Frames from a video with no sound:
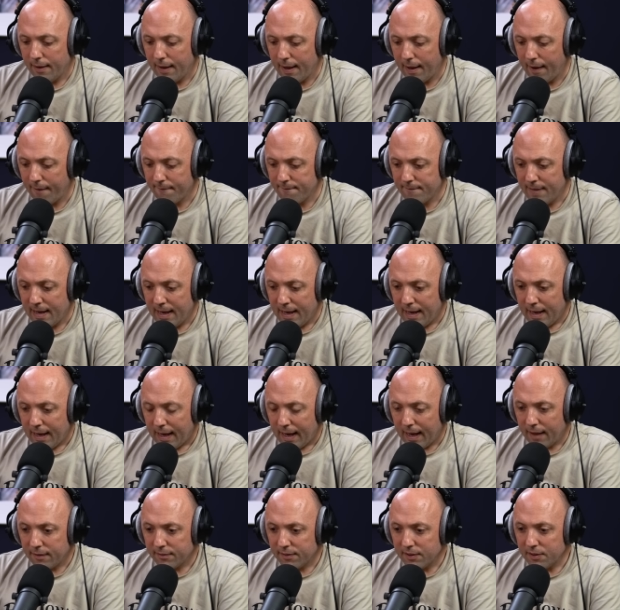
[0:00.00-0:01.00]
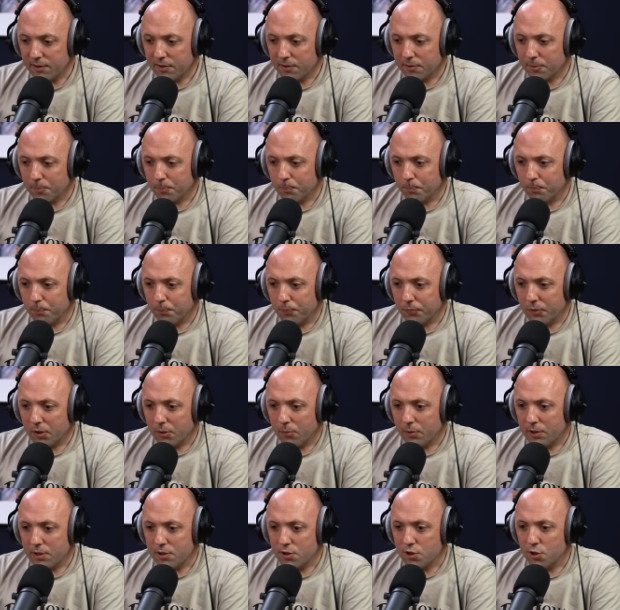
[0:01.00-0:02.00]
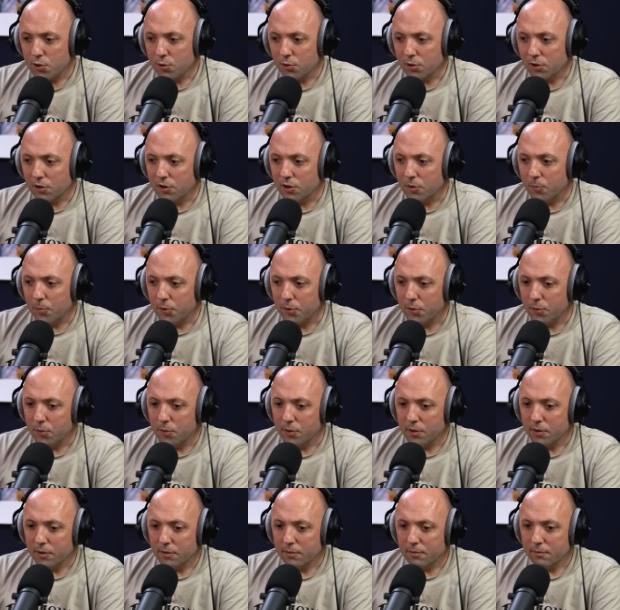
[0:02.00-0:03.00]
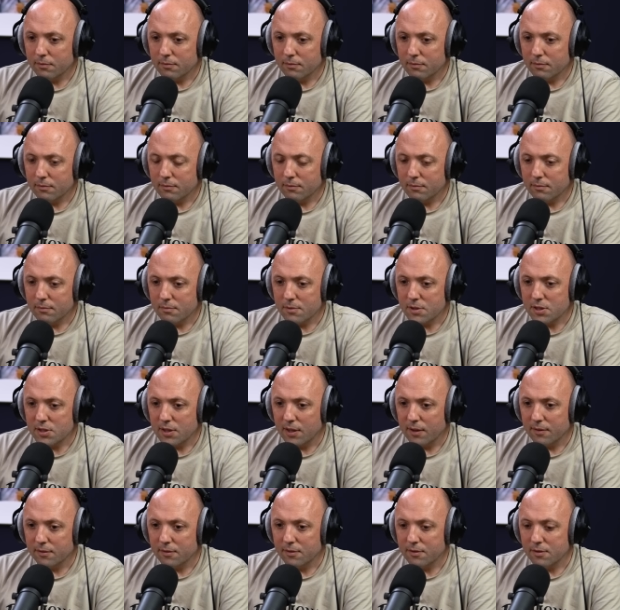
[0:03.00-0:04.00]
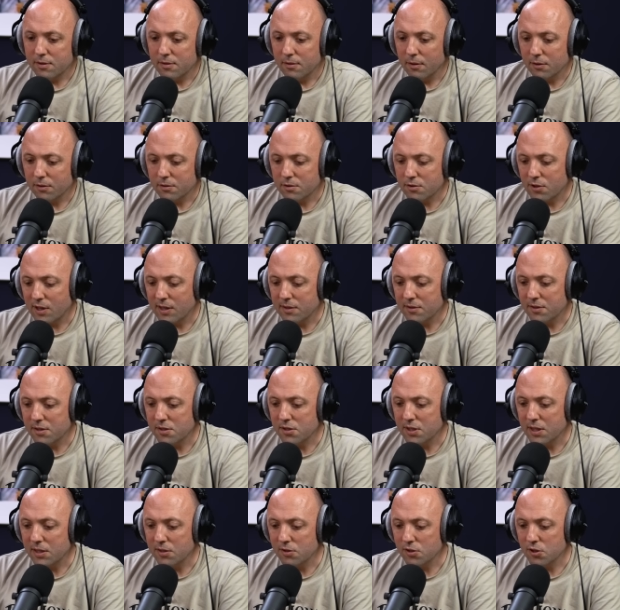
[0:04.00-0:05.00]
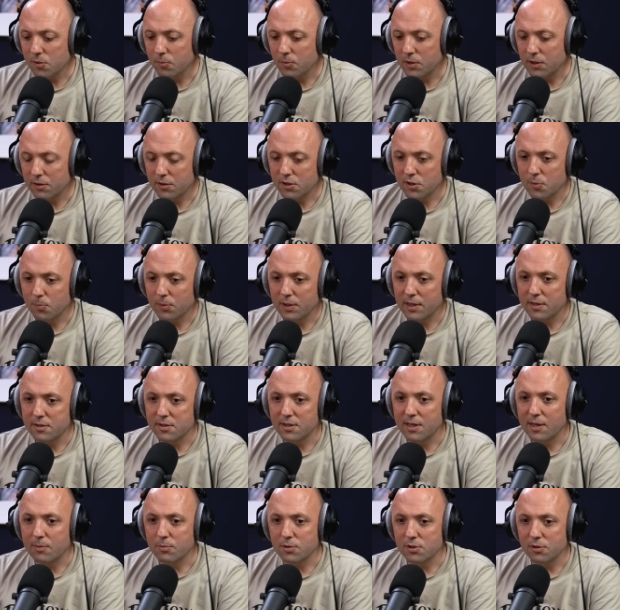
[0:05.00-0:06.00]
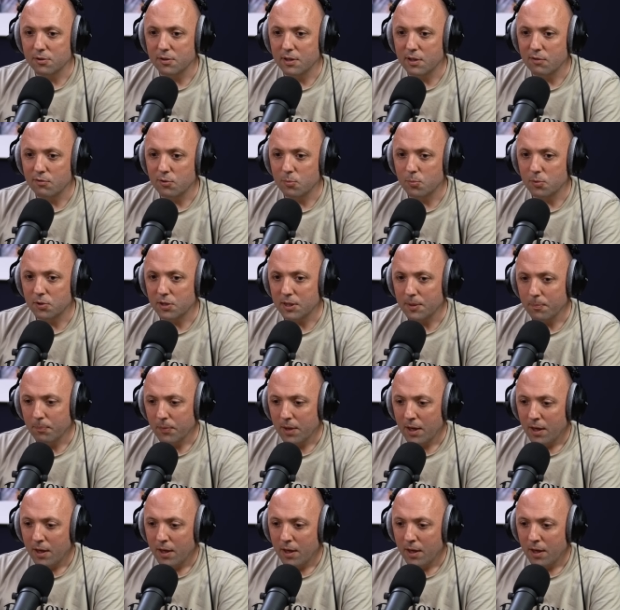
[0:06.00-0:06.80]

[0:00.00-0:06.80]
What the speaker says: I think when it's your club who are trying to sign somebody, and this applies to absolutely everybody,